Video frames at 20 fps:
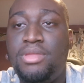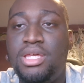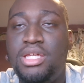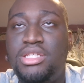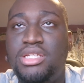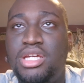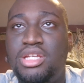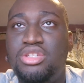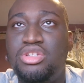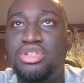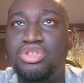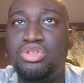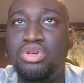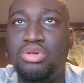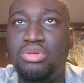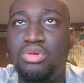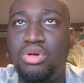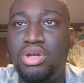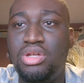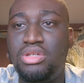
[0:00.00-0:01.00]
changed the
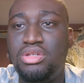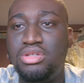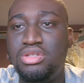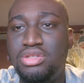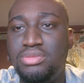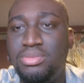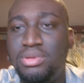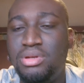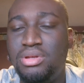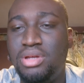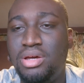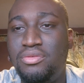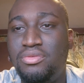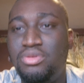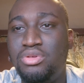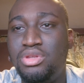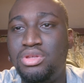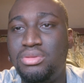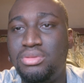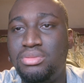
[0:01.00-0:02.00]
songwriters, but I
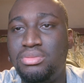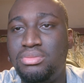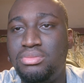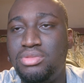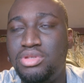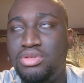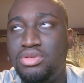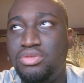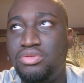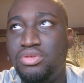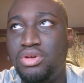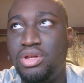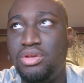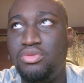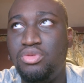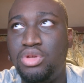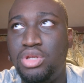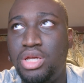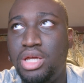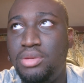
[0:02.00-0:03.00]
thought the music was fine. I
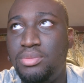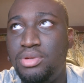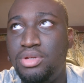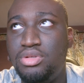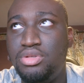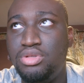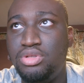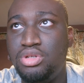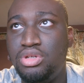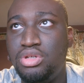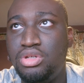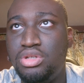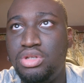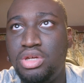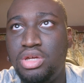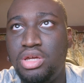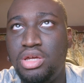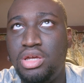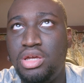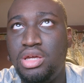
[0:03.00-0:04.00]
thought the animation was good.
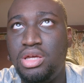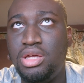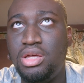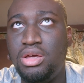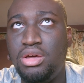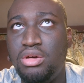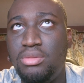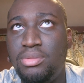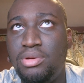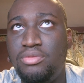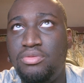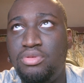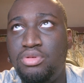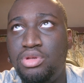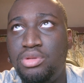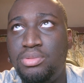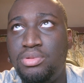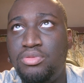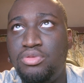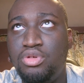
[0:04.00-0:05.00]
I thought
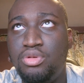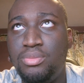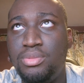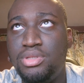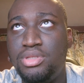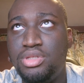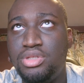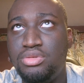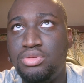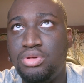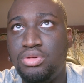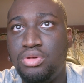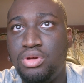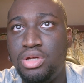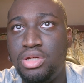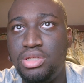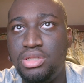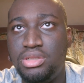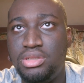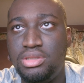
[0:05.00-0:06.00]
the performances were
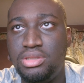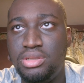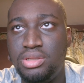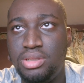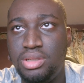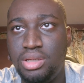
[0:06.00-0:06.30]
great,